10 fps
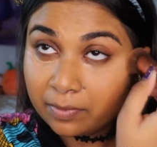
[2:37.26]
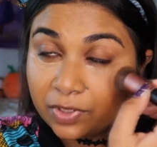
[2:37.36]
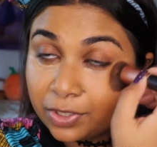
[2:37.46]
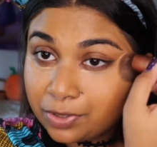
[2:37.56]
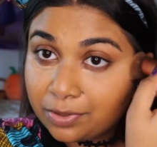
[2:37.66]

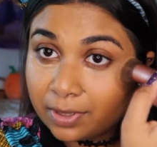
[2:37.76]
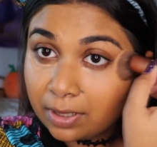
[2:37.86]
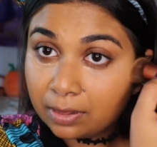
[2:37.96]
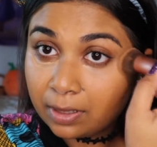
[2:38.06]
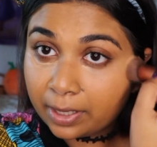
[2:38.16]
Just using
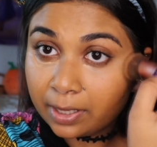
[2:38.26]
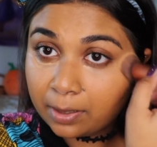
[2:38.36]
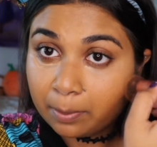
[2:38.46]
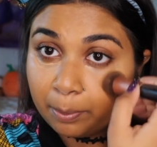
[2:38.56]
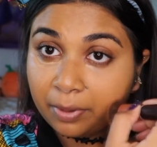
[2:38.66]
a light
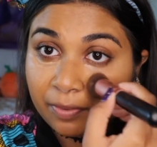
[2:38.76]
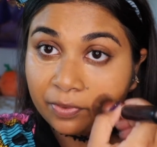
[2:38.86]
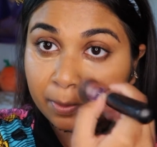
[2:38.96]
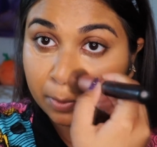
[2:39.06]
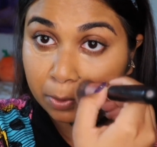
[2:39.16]

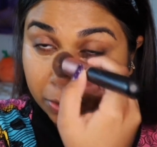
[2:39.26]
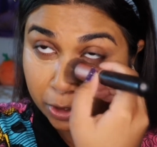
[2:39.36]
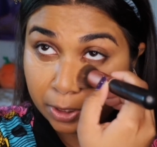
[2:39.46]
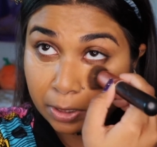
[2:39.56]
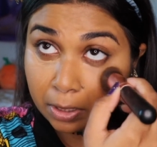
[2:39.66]
buffing
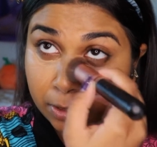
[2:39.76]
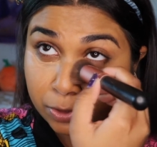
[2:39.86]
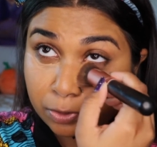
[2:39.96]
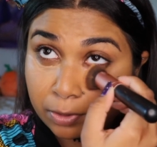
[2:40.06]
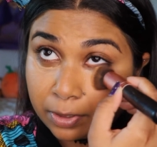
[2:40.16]
motion
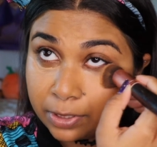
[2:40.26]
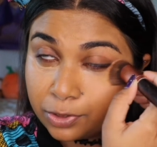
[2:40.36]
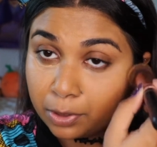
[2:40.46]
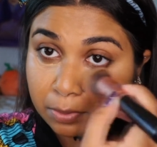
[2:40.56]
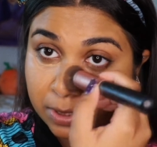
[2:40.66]
so I
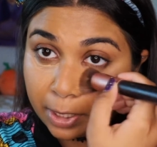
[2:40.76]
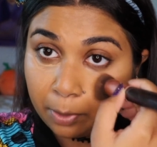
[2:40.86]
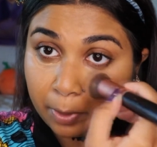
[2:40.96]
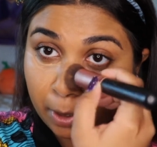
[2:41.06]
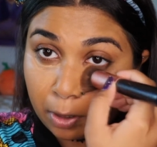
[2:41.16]
don't take
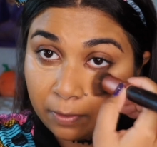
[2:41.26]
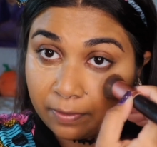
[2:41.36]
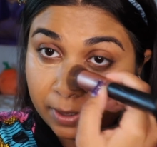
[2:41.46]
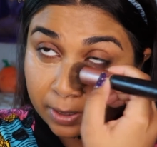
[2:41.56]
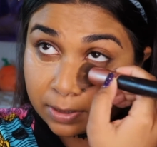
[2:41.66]
away all of
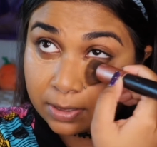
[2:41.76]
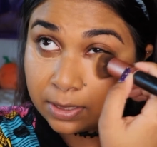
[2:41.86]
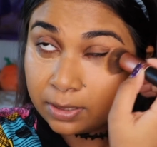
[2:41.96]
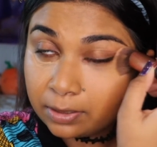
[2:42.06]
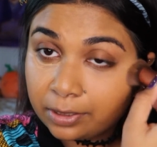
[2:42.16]
the
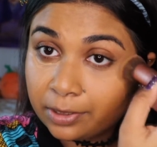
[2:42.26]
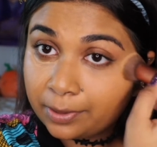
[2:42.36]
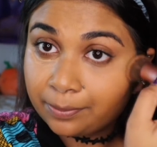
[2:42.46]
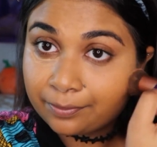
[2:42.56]
concealer.